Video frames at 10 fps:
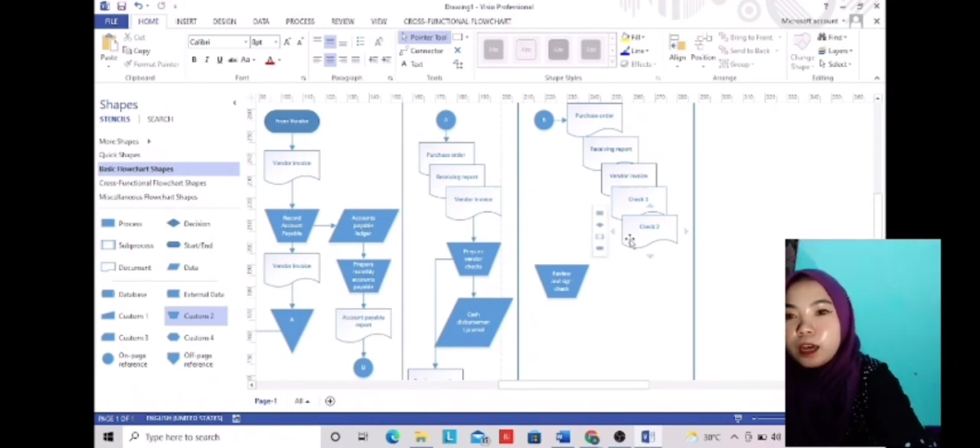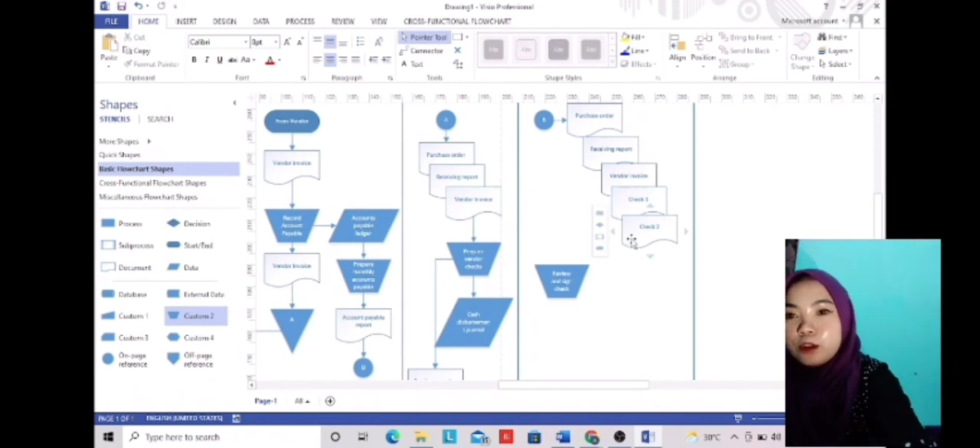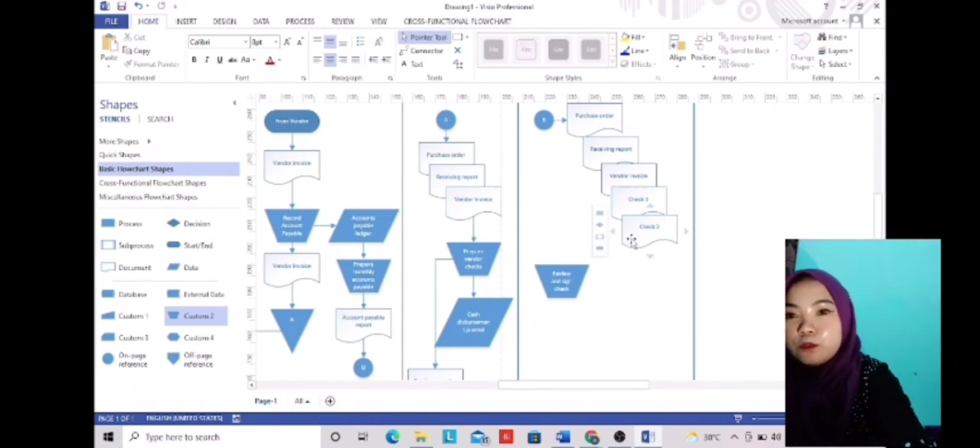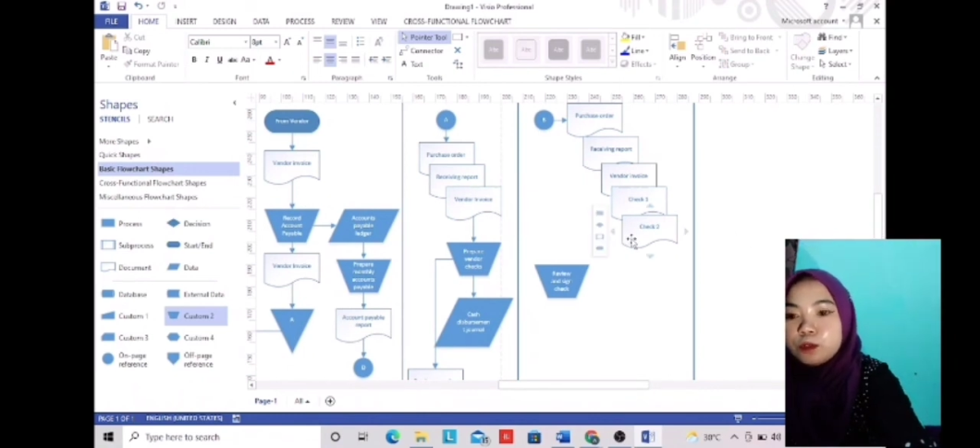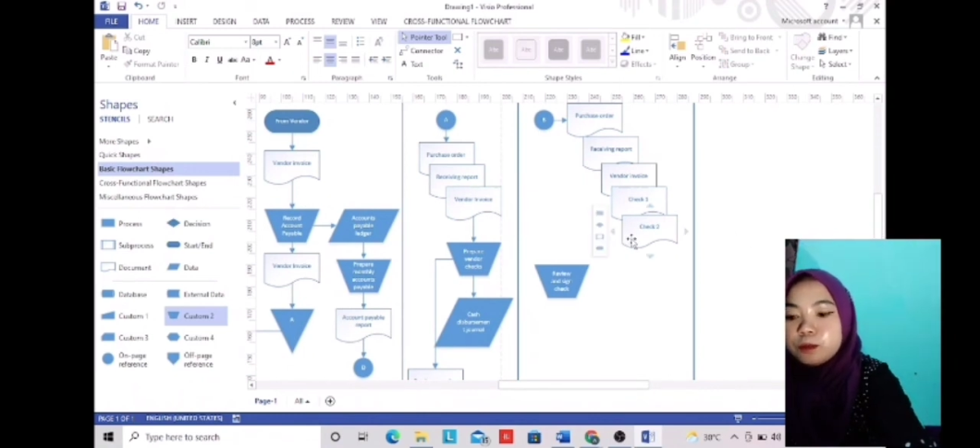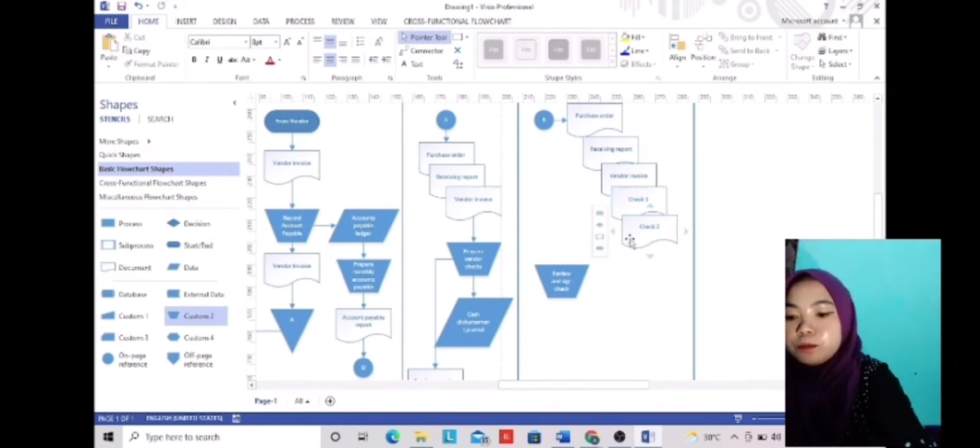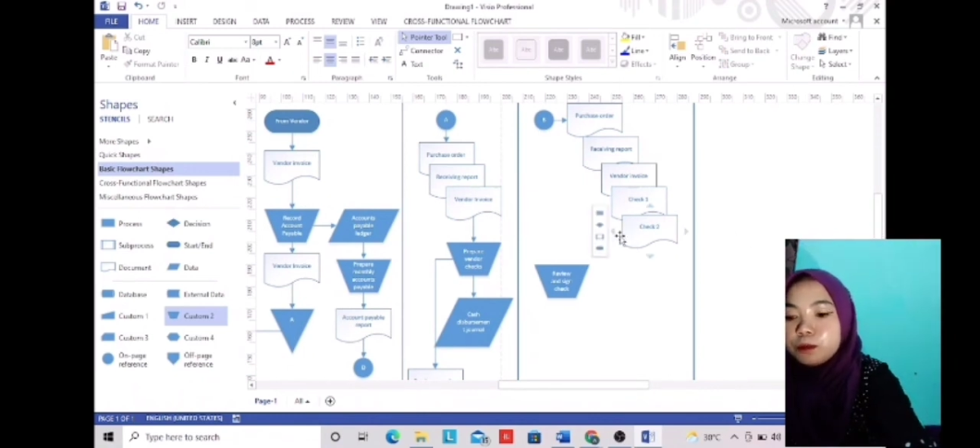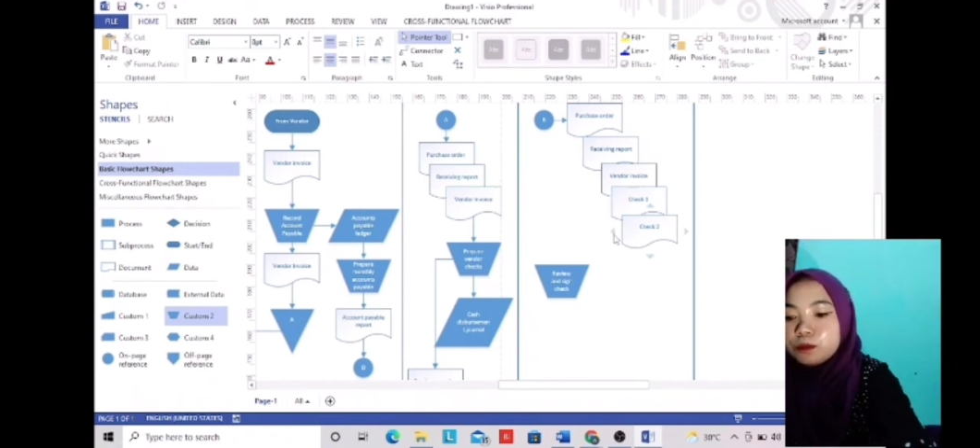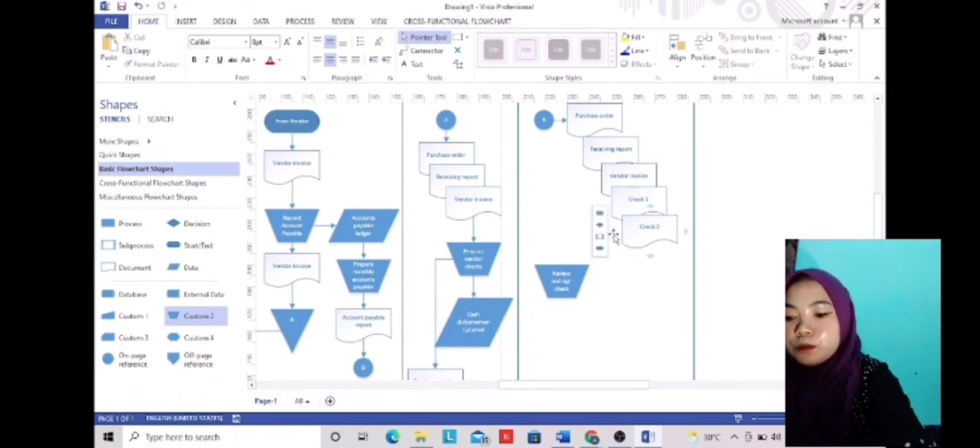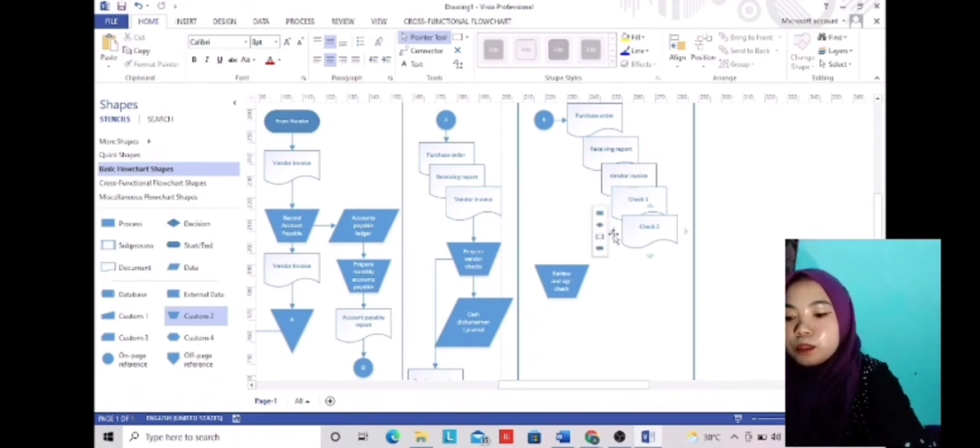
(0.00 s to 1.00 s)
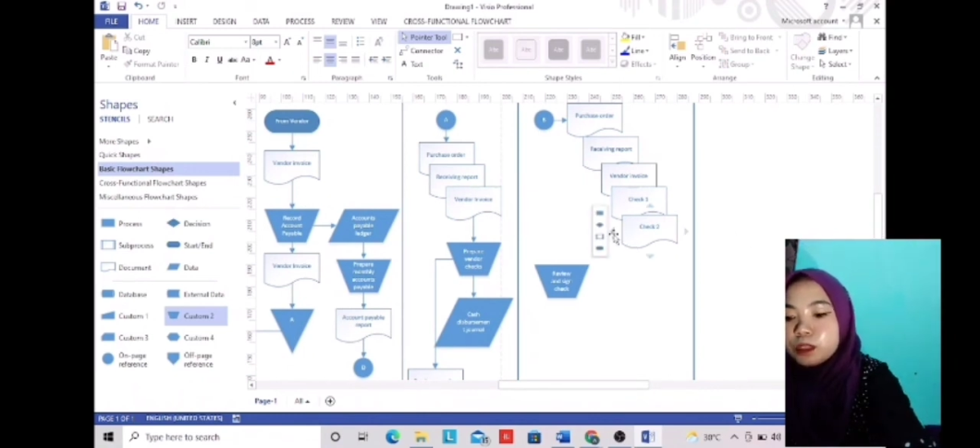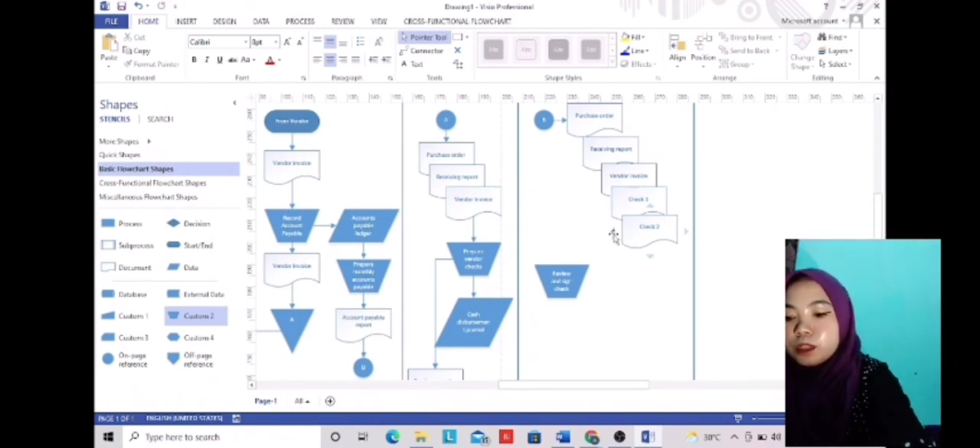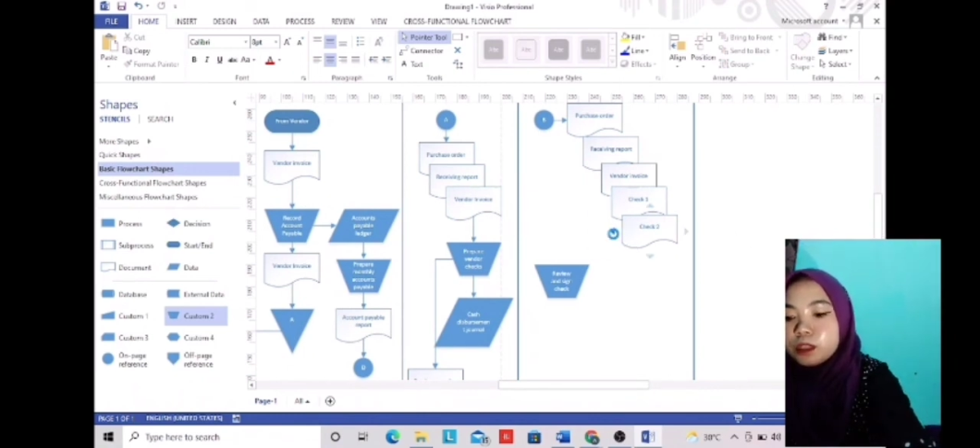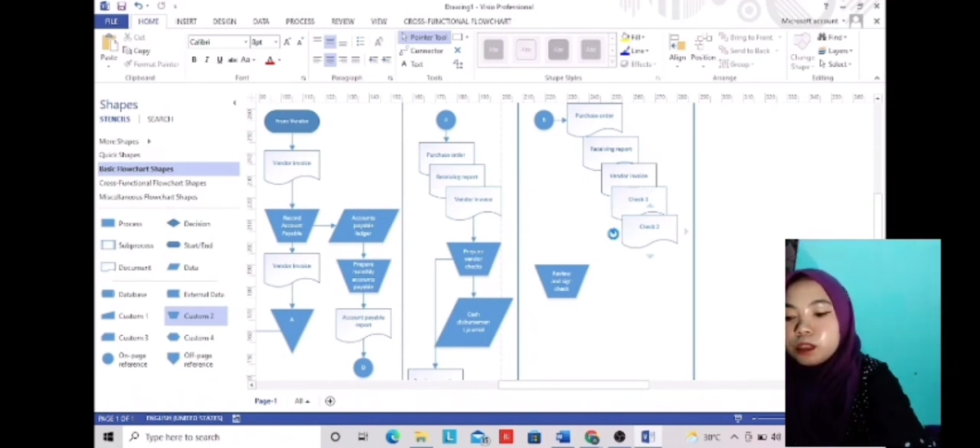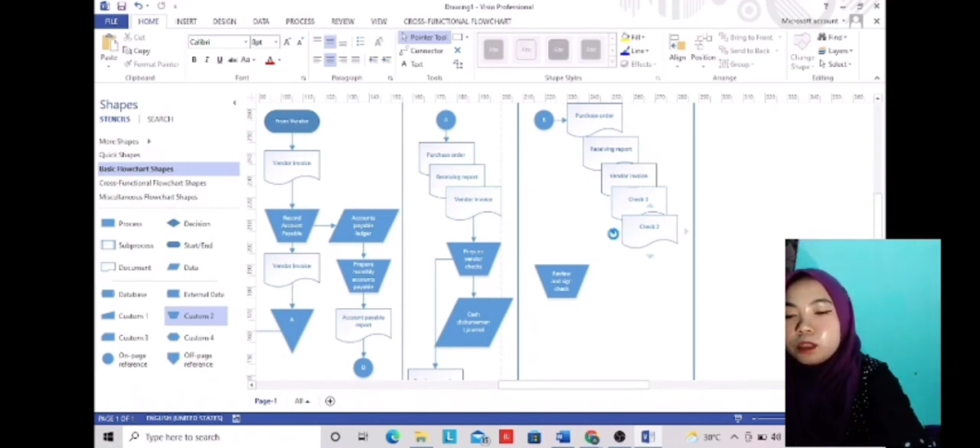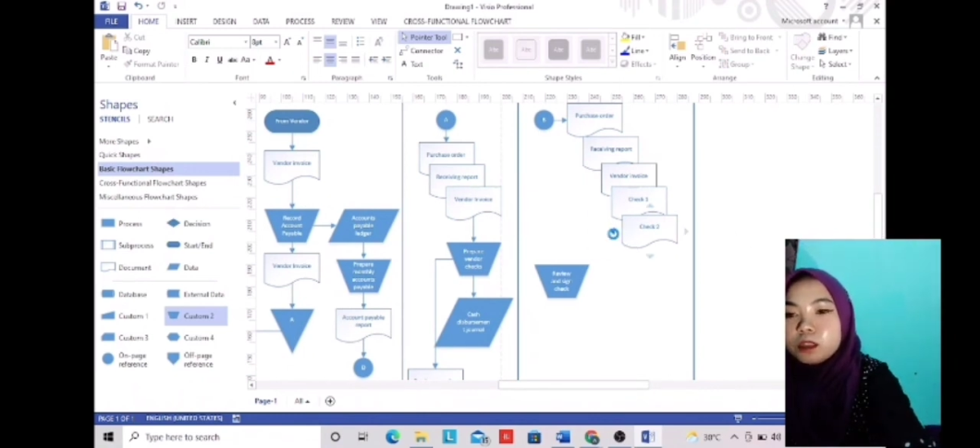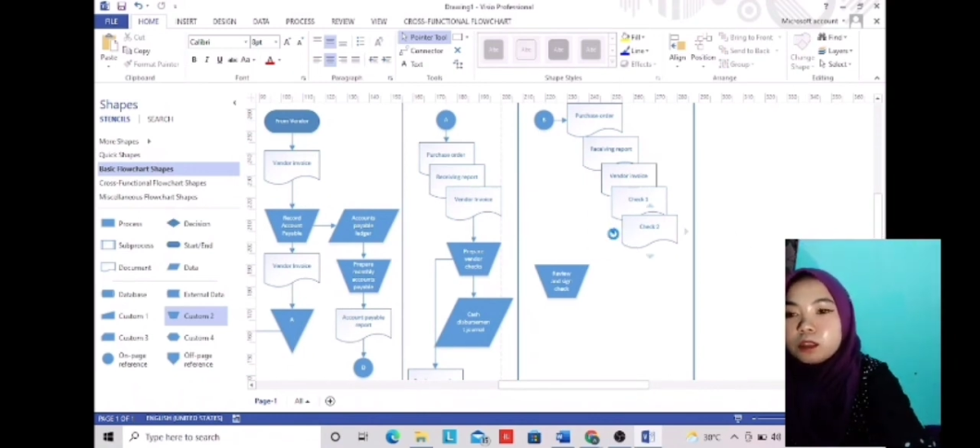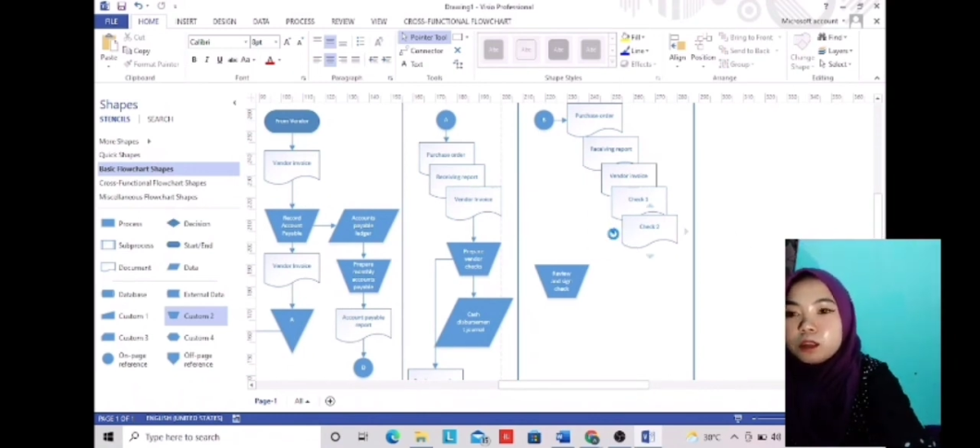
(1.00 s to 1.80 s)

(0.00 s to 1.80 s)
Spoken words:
I will put a